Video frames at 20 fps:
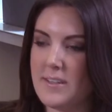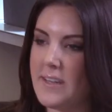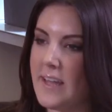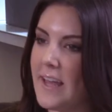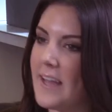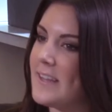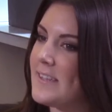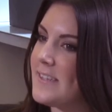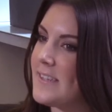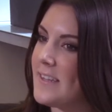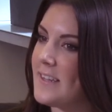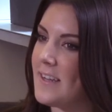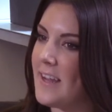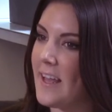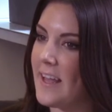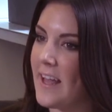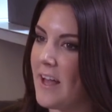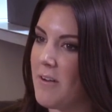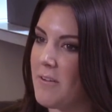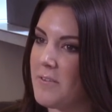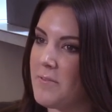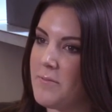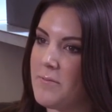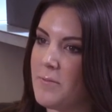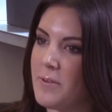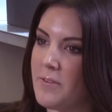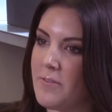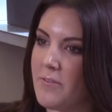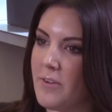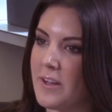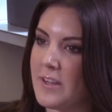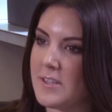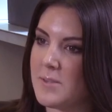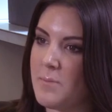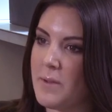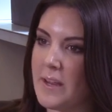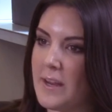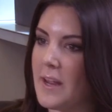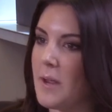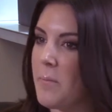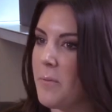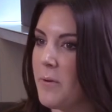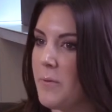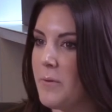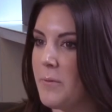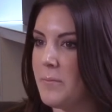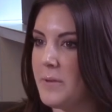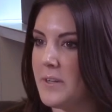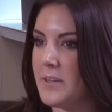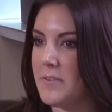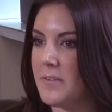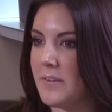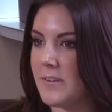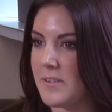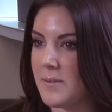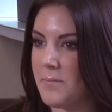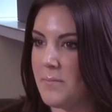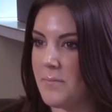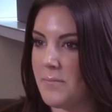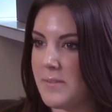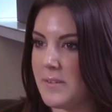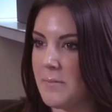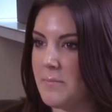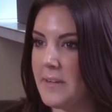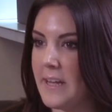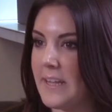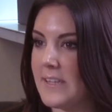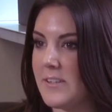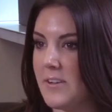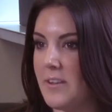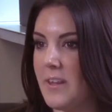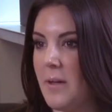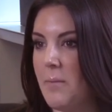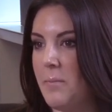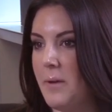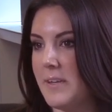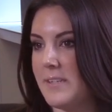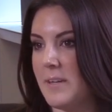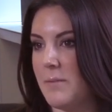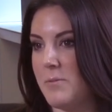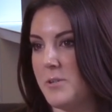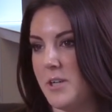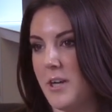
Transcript: to dance and hang out with, with friends. Me and Amber will be doing some some dance on that bus, I'm